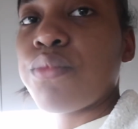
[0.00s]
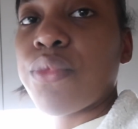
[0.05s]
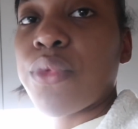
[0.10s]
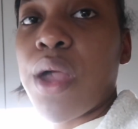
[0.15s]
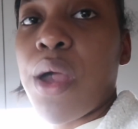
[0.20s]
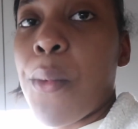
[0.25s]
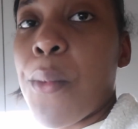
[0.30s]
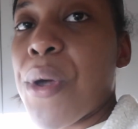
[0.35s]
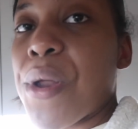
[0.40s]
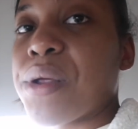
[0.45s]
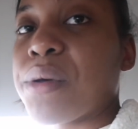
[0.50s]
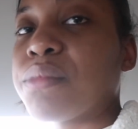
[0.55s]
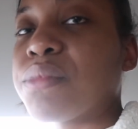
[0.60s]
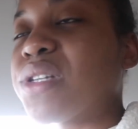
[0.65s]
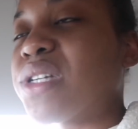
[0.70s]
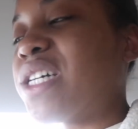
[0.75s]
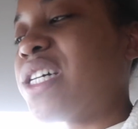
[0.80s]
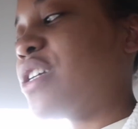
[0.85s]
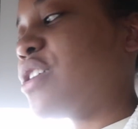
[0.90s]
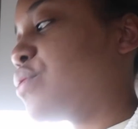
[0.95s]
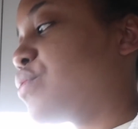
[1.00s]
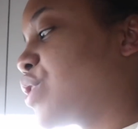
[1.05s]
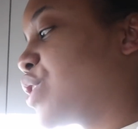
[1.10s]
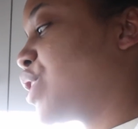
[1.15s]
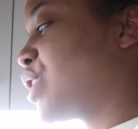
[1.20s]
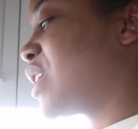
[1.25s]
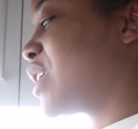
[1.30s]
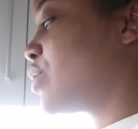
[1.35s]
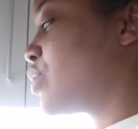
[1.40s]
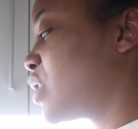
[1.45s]
And when I'm tired and run
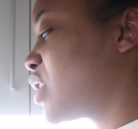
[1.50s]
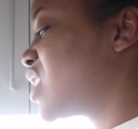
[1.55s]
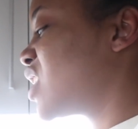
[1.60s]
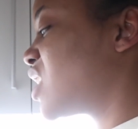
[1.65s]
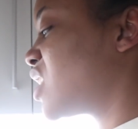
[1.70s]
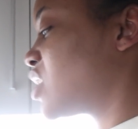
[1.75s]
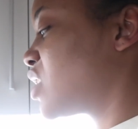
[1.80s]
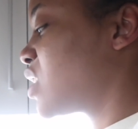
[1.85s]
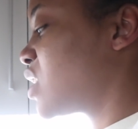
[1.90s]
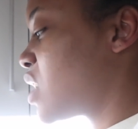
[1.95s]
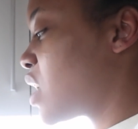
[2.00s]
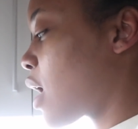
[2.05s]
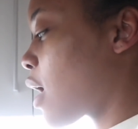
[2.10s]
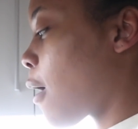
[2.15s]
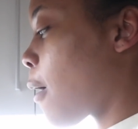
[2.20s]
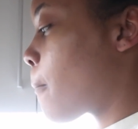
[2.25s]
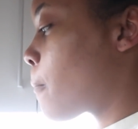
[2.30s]
down, I get sick.